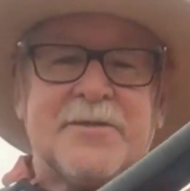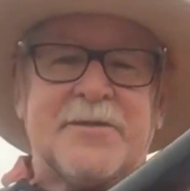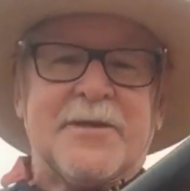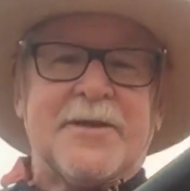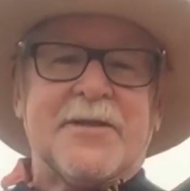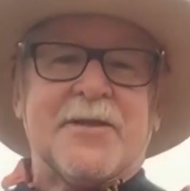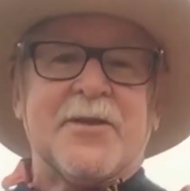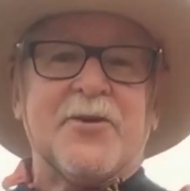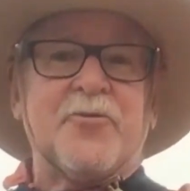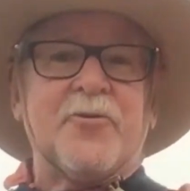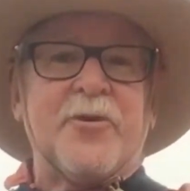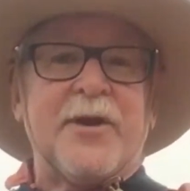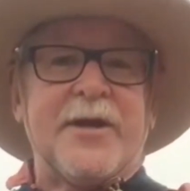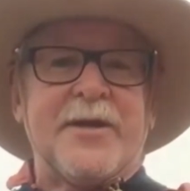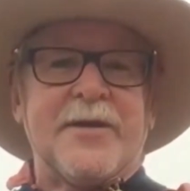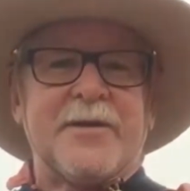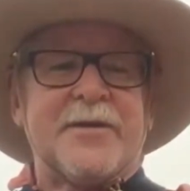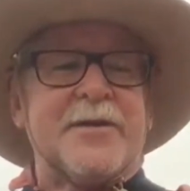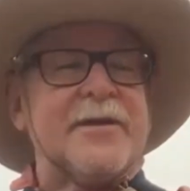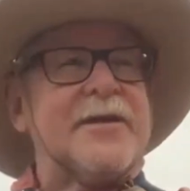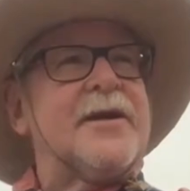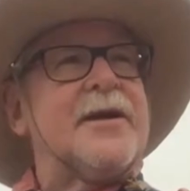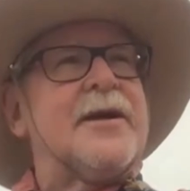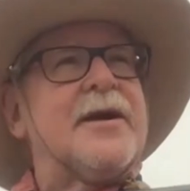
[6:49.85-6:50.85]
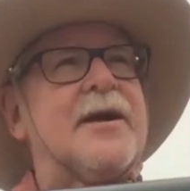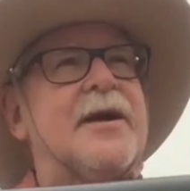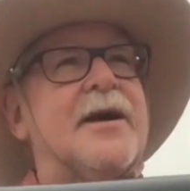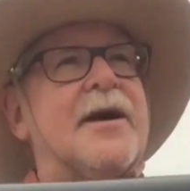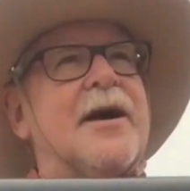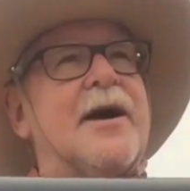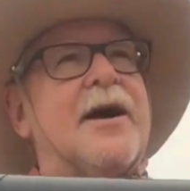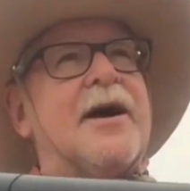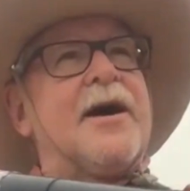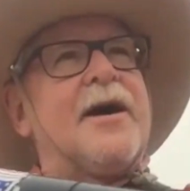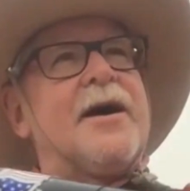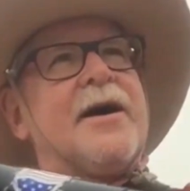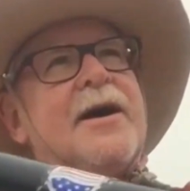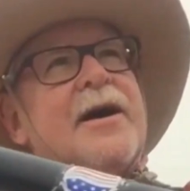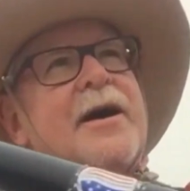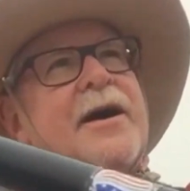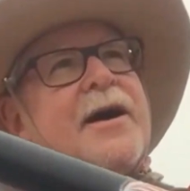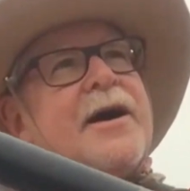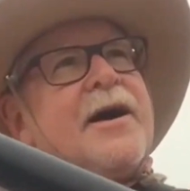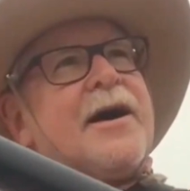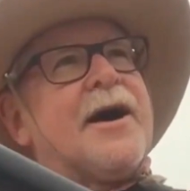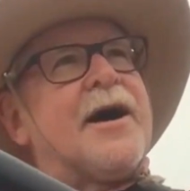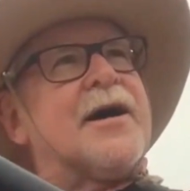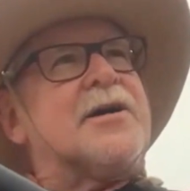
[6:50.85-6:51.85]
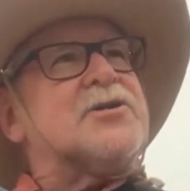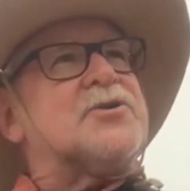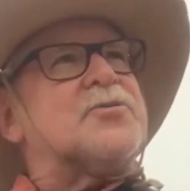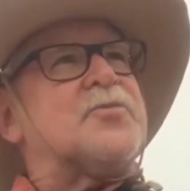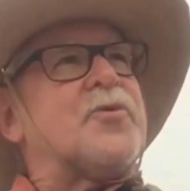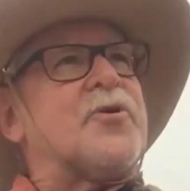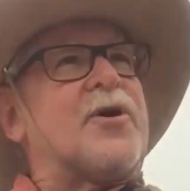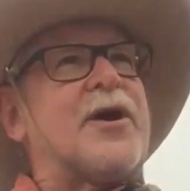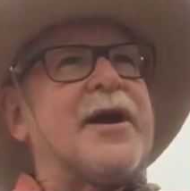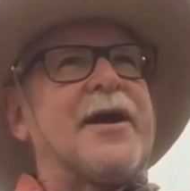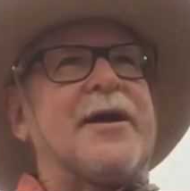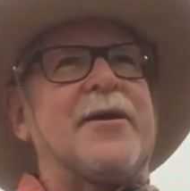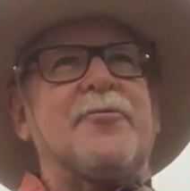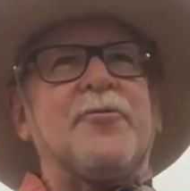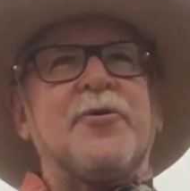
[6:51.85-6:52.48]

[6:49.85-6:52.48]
like the great osprey,